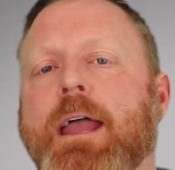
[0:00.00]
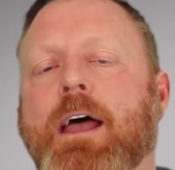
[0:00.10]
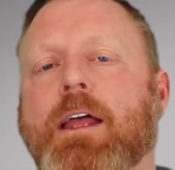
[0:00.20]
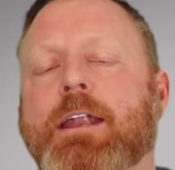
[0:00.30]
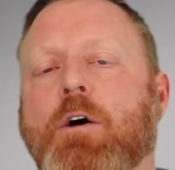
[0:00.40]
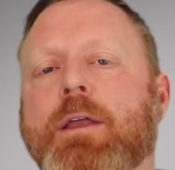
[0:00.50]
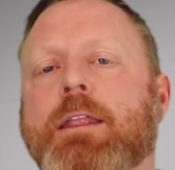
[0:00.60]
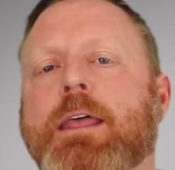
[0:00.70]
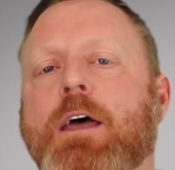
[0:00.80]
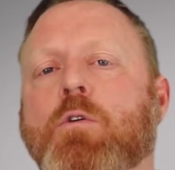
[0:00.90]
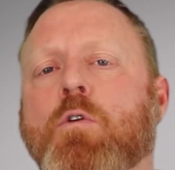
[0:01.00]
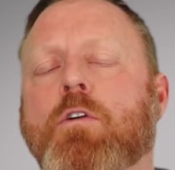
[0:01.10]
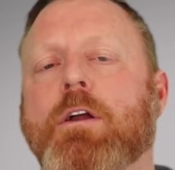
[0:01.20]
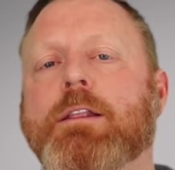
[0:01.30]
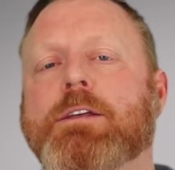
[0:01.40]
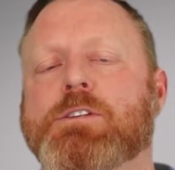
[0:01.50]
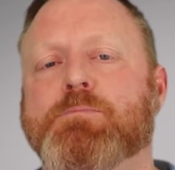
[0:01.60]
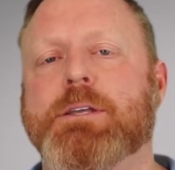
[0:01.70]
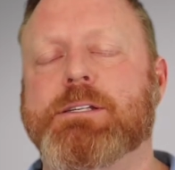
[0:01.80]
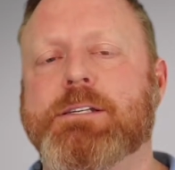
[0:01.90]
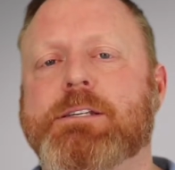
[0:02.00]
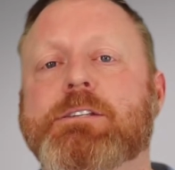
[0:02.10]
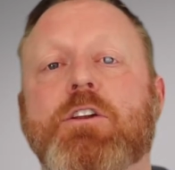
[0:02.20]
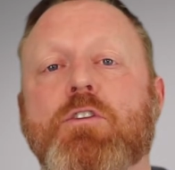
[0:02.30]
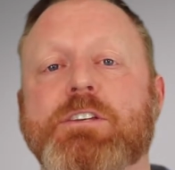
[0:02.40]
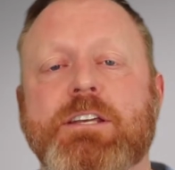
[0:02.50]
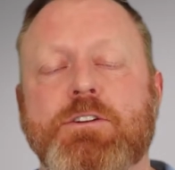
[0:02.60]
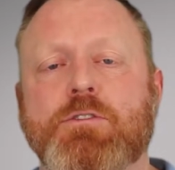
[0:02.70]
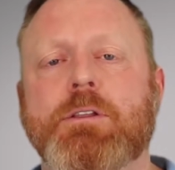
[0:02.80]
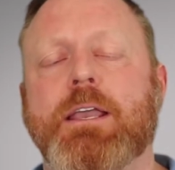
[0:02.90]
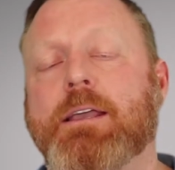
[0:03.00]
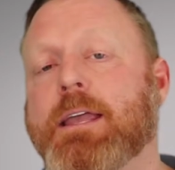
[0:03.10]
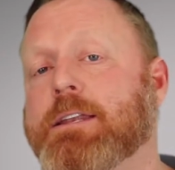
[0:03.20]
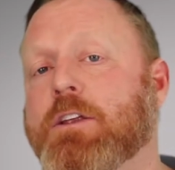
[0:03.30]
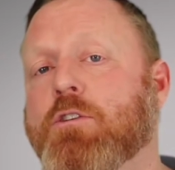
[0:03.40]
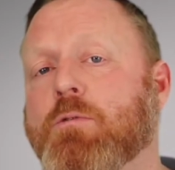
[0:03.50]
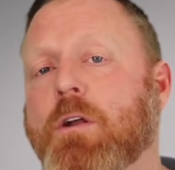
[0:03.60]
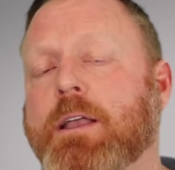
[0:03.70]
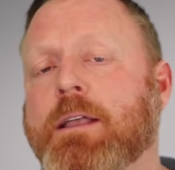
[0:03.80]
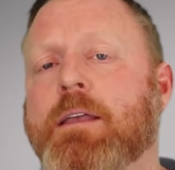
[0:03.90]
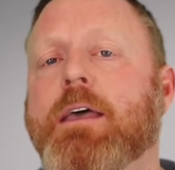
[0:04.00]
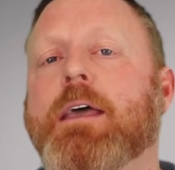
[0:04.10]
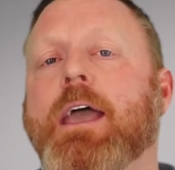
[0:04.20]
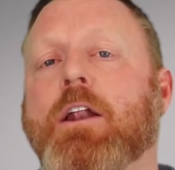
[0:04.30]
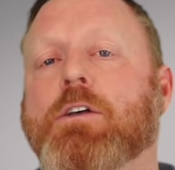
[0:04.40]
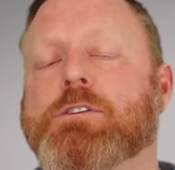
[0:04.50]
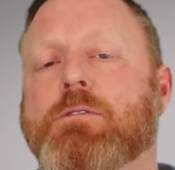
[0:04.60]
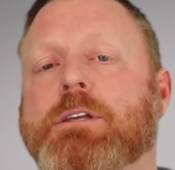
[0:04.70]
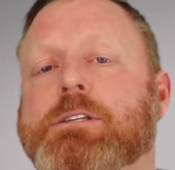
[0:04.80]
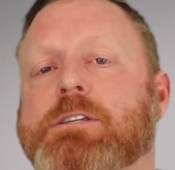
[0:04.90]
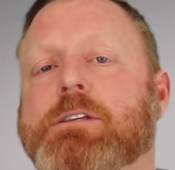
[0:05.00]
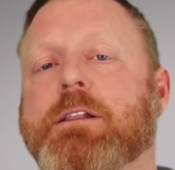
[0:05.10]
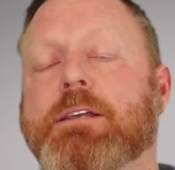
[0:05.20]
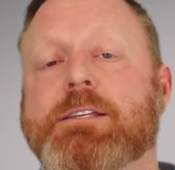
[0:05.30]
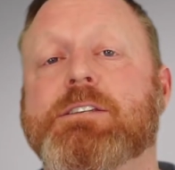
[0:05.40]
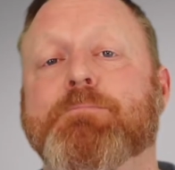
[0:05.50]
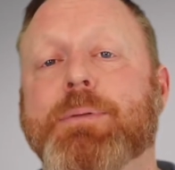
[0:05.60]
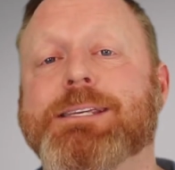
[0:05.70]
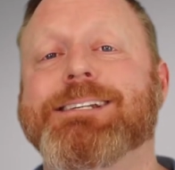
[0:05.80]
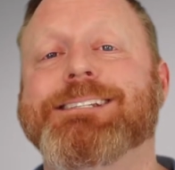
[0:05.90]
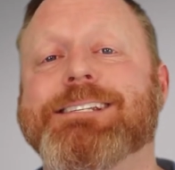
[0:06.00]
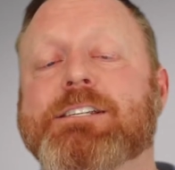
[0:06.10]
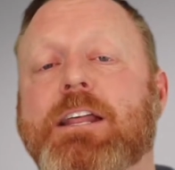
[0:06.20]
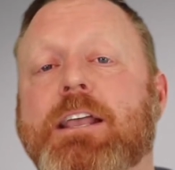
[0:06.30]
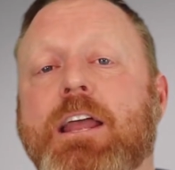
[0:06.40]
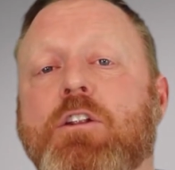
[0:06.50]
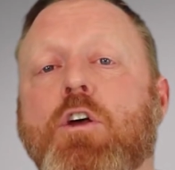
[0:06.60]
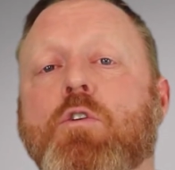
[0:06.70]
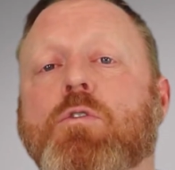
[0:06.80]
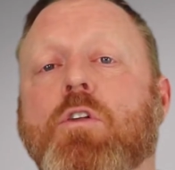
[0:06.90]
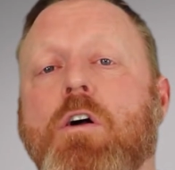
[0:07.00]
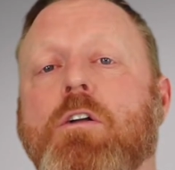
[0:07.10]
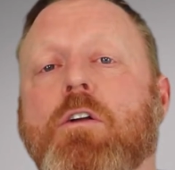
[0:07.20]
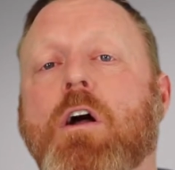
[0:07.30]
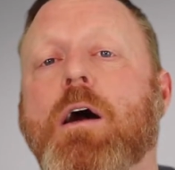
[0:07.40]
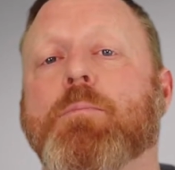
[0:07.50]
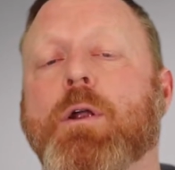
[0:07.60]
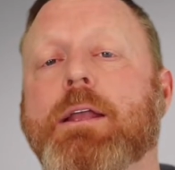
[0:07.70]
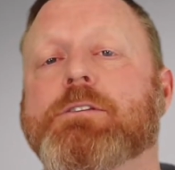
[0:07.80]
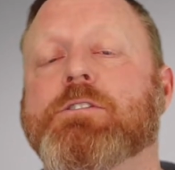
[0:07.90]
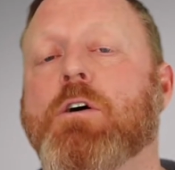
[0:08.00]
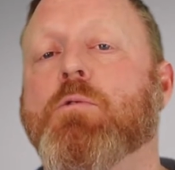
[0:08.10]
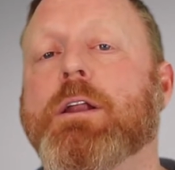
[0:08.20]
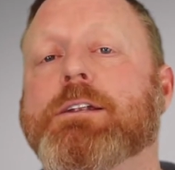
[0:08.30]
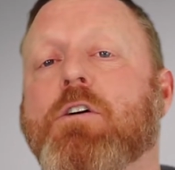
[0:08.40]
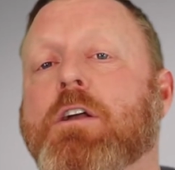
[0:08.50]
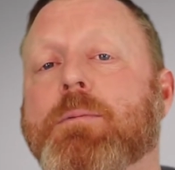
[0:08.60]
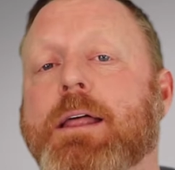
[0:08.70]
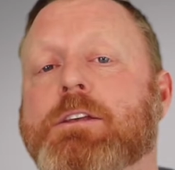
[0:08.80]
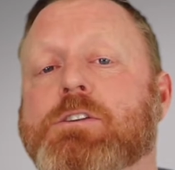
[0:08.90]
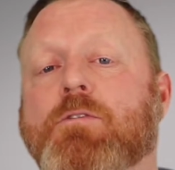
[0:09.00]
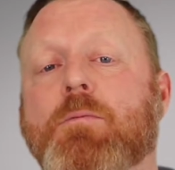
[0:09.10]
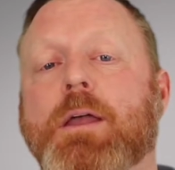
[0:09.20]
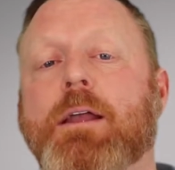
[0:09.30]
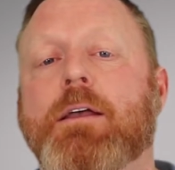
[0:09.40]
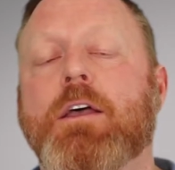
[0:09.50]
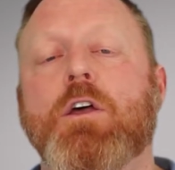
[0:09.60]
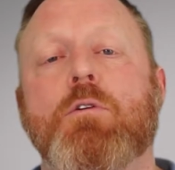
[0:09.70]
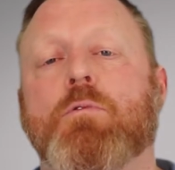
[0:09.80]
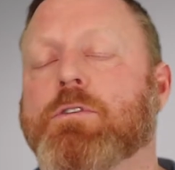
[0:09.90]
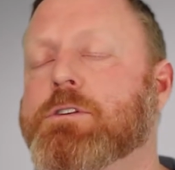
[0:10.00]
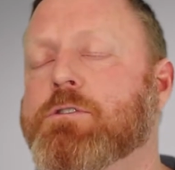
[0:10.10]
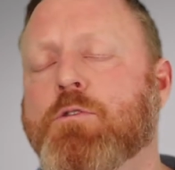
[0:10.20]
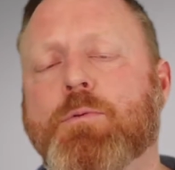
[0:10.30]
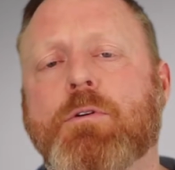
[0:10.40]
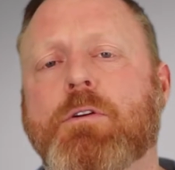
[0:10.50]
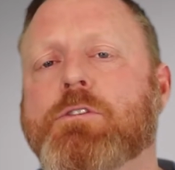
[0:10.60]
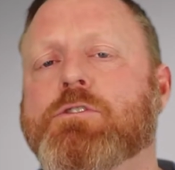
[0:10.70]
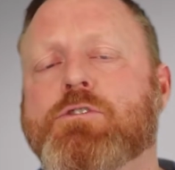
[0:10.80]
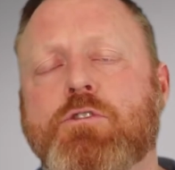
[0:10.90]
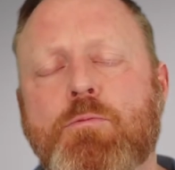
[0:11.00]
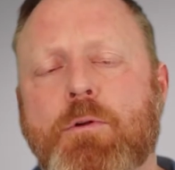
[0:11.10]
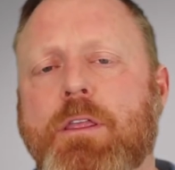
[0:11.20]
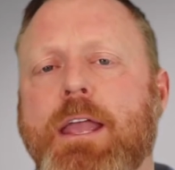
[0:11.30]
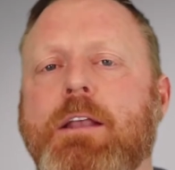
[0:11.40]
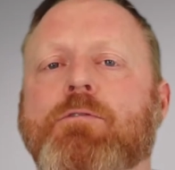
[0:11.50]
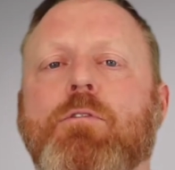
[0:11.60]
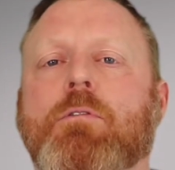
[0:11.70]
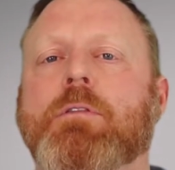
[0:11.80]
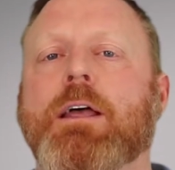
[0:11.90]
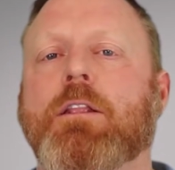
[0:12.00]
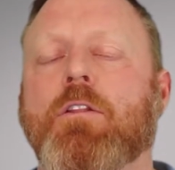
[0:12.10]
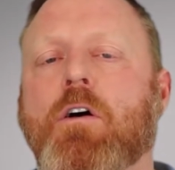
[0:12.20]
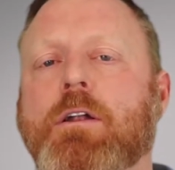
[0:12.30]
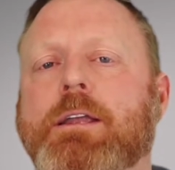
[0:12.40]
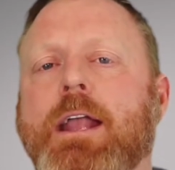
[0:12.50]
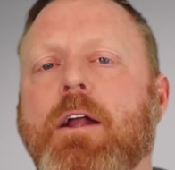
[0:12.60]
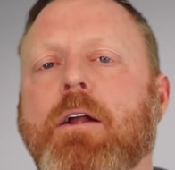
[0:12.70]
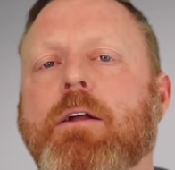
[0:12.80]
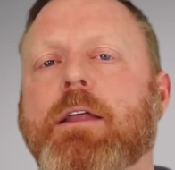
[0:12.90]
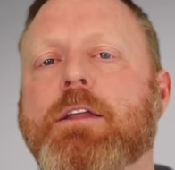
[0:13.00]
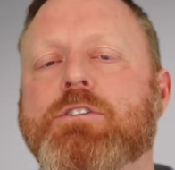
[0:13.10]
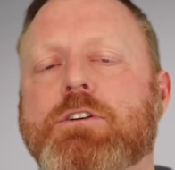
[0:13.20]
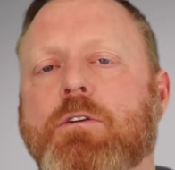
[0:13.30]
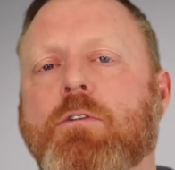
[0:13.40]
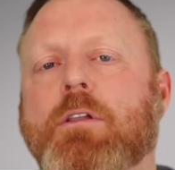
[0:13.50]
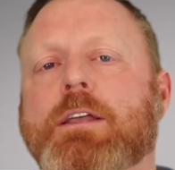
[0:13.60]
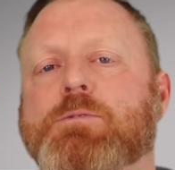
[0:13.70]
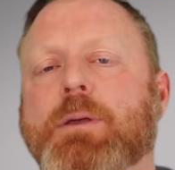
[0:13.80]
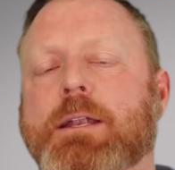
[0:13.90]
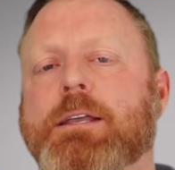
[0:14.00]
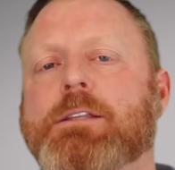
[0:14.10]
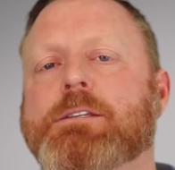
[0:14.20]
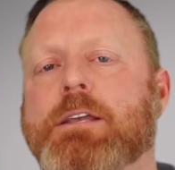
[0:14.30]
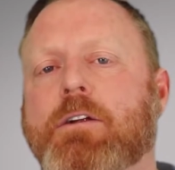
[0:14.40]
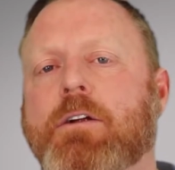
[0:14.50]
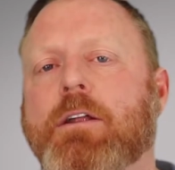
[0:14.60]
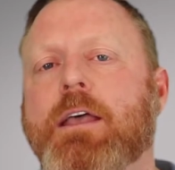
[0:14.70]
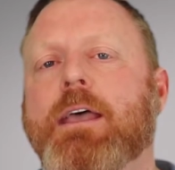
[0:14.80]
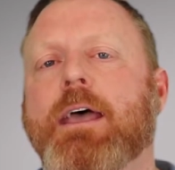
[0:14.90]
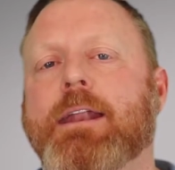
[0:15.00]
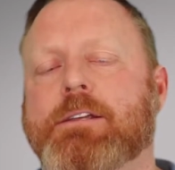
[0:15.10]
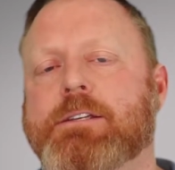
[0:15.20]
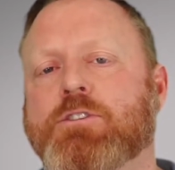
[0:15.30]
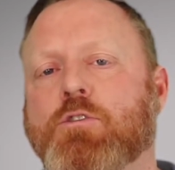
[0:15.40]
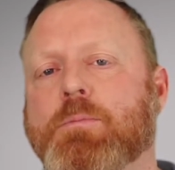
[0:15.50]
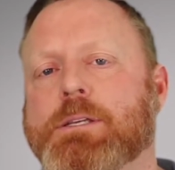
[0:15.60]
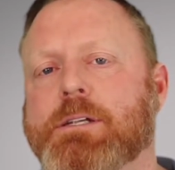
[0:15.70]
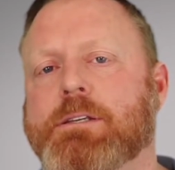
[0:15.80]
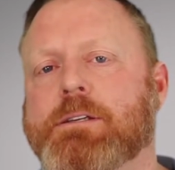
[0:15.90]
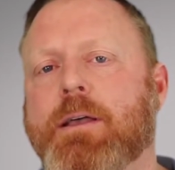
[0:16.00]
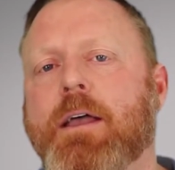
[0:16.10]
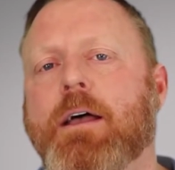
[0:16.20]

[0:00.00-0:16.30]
Now in that order, it lists businesses that are essential and can continue working. It also lists businesses that can no longer operate. So I want to talk about this for a minute. We're super thankful that lawn care in general has been considered an essential business.